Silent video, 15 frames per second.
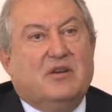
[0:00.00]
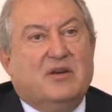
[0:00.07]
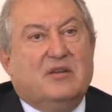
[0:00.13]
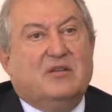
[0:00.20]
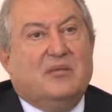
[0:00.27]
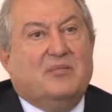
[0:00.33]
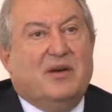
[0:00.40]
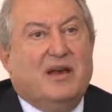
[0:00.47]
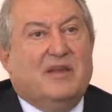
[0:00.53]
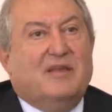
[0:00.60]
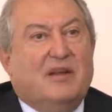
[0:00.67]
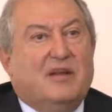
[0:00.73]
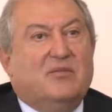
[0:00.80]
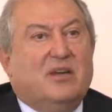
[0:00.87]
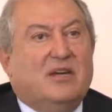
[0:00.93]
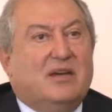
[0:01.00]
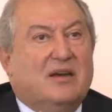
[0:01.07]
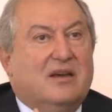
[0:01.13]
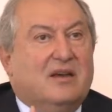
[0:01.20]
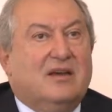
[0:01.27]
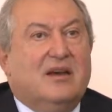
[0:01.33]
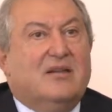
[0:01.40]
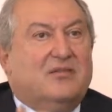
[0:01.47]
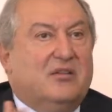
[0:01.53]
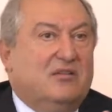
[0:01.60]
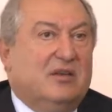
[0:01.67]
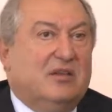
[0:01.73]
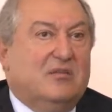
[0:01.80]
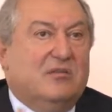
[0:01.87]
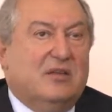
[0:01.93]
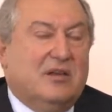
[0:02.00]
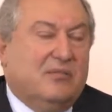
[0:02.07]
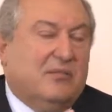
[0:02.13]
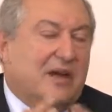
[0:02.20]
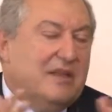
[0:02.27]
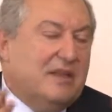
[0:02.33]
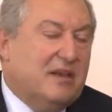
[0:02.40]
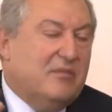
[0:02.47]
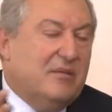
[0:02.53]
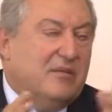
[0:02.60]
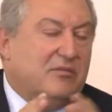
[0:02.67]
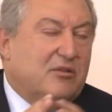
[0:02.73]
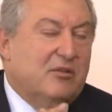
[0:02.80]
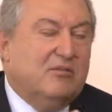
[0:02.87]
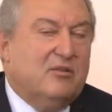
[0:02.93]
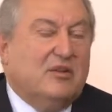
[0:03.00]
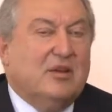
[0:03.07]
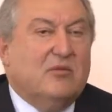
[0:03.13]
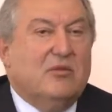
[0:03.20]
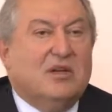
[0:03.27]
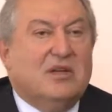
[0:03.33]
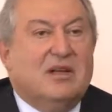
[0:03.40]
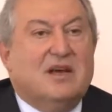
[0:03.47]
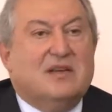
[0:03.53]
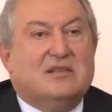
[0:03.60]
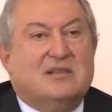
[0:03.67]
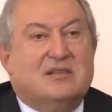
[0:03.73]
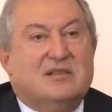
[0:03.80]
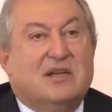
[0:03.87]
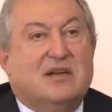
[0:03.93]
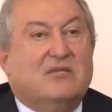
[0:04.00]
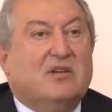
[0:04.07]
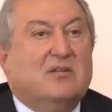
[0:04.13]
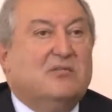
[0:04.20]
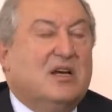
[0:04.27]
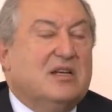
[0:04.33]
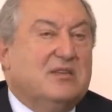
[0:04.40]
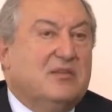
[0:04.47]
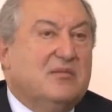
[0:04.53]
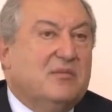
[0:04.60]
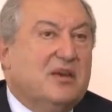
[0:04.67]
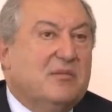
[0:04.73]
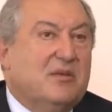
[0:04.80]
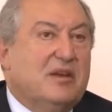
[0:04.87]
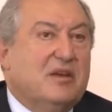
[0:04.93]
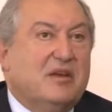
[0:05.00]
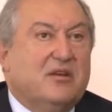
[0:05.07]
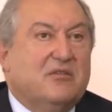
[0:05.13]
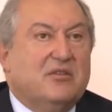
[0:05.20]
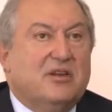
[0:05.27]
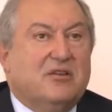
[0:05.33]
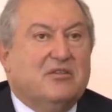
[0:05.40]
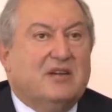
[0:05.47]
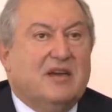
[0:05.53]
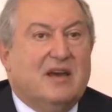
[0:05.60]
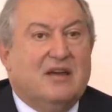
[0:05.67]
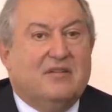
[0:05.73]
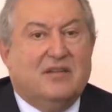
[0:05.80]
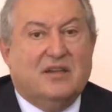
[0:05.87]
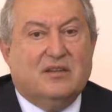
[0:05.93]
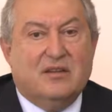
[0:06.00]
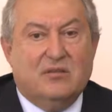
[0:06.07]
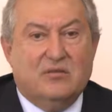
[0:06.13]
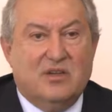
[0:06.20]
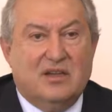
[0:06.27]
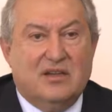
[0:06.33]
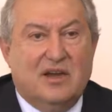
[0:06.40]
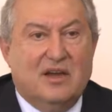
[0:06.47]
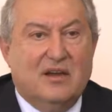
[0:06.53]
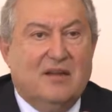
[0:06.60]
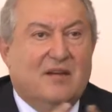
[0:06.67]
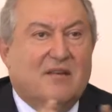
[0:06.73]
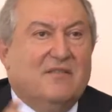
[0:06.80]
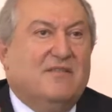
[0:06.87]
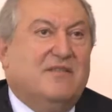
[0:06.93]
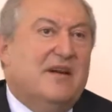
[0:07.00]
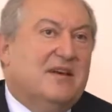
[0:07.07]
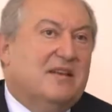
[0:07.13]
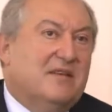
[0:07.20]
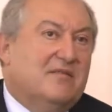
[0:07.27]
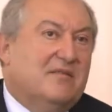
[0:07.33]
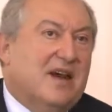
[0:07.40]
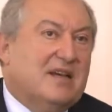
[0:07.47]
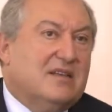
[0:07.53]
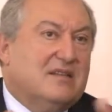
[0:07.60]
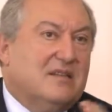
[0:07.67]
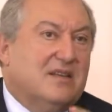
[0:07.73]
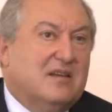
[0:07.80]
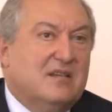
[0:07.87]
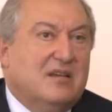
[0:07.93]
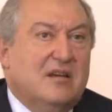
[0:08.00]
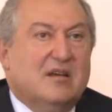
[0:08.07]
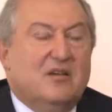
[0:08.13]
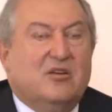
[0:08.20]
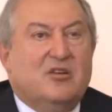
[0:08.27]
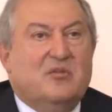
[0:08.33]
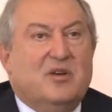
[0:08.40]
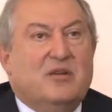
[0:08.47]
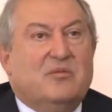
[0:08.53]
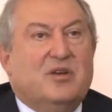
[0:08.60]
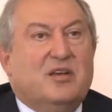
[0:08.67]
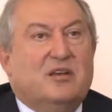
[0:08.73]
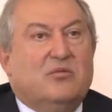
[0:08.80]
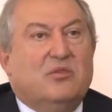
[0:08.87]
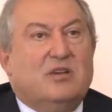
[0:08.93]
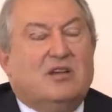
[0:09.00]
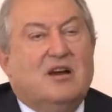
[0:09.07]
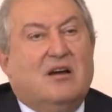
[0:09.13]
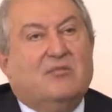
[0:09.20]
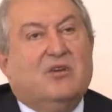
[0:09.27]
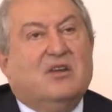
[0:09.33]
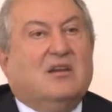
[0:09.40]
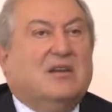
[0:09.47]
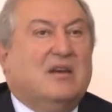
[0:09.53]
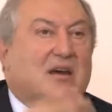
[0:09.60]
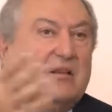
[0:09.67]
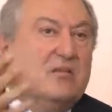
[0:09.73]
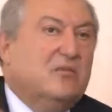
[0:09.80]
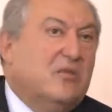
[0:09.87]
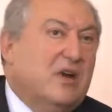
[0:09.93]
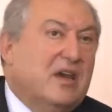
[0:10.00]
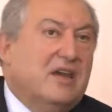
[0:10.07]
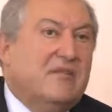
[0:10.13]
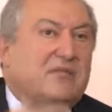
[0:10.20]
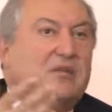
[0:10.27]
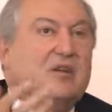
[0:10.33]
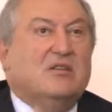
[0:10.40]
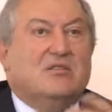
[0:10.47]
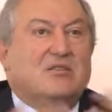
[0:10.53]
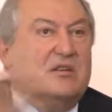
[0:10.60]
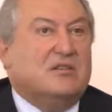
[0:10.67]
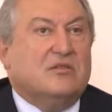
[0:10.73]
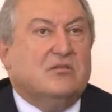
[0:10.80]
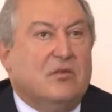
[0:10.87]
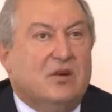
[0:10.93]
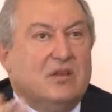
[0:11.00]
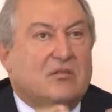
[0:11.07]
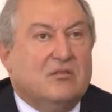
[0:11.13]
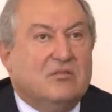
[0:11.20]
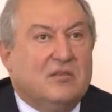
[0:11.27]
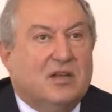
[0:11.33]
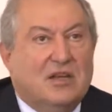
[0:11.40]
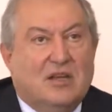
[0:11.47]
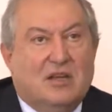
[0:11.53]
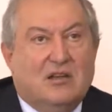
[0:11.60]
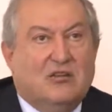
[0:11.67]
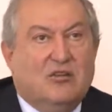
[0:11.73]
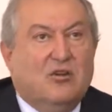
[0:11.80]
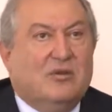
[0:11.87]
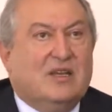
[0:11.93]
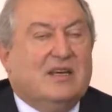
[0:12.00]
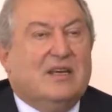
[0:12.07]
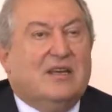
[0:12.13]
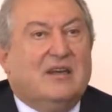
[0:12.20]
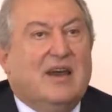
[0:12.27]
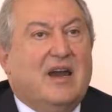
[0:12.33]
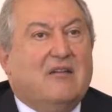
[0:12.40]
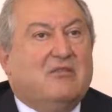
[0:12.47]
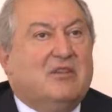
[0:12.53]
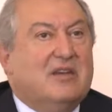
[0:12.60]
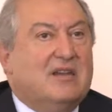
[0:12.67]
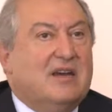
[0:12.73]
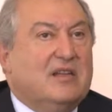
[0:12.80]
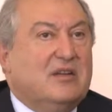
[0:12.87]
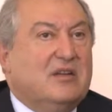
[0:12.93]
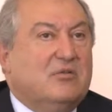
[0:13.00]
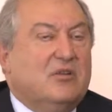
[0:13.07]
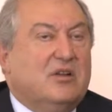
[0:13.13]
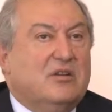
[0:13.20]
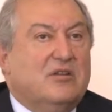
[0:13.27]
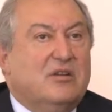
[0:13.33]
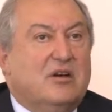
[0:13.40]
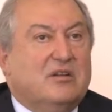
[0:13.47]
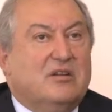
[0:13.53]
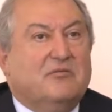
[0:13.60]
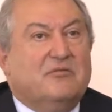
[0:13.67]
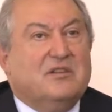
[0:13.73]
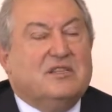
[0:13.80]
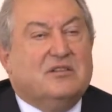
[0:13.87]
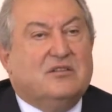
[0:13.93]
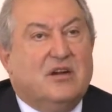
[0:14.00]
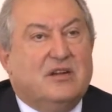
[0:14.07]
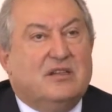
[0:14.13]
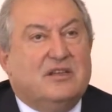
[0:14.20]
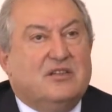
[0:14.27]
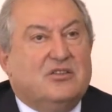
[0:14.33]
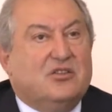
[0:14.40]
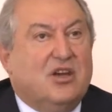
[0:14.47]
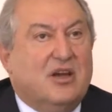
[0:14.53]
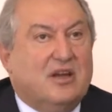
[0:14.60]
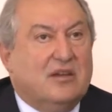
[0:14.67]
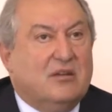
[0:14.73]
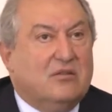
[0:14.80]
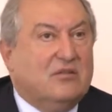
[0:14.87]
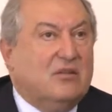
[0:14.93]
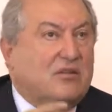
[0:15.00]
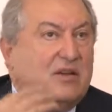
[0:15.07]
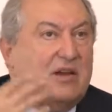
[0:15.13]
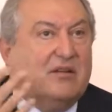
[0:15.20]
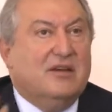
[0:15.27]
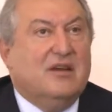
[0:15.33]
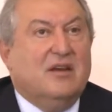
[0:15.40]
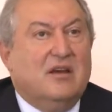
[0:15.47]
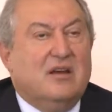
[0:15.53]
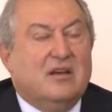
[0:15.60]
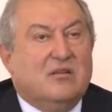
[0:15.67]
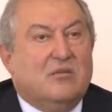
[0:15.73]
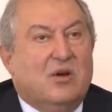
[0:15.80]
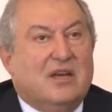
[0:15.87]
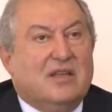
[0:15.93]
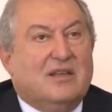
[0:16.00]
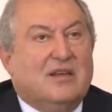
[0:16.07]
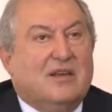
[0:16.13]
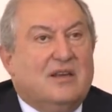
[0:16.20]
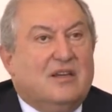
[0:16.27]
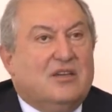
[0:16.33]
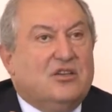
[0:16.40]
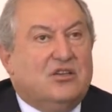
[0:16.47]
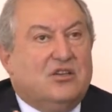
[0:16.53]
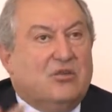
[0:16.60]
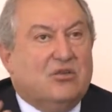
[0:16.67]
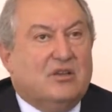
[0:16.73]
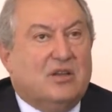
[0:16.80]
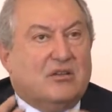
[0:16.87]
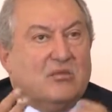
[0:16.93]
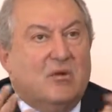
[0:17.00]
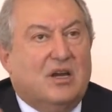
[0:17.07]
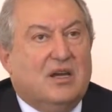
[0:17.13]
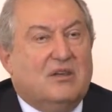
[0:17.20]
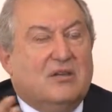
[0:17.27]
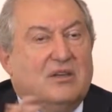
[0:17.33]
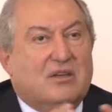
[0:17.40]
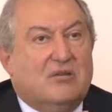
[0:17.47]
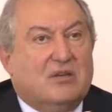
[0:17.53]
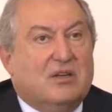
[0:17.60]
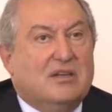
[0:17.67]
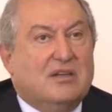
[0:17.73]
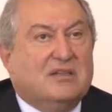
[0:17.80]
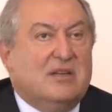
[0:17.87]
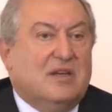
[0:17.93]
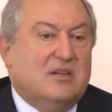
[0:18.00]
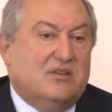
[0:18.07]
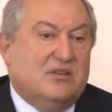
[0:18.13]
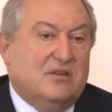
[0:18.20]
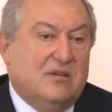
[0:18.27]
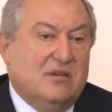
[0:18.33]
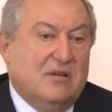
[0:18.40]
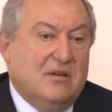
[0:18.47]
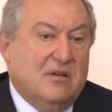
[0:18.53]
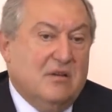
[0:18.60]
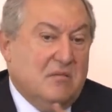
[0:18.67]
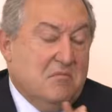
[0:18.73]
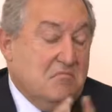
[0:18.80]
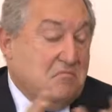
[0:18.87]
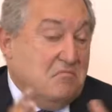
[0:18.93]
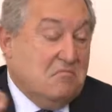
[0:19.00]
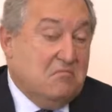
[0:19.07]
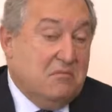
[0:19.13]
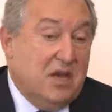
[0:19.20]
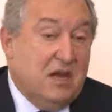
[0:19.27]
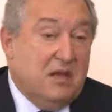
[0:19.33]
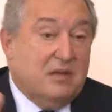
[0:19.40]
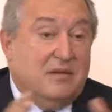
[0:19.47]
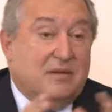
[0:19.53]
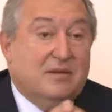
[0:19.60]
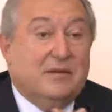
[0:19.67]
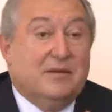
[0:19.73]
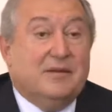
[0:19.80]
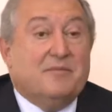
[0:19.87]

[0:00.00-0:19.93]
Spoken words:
the pandemic and after it. But the pandemic probably will last several months or maybe a year and a half until we'll find a vaccine, or maybe it will come with another wave because it's quantum. Nobody can guarantee that it will not restart in China, although they are quite shown at quite an organization. But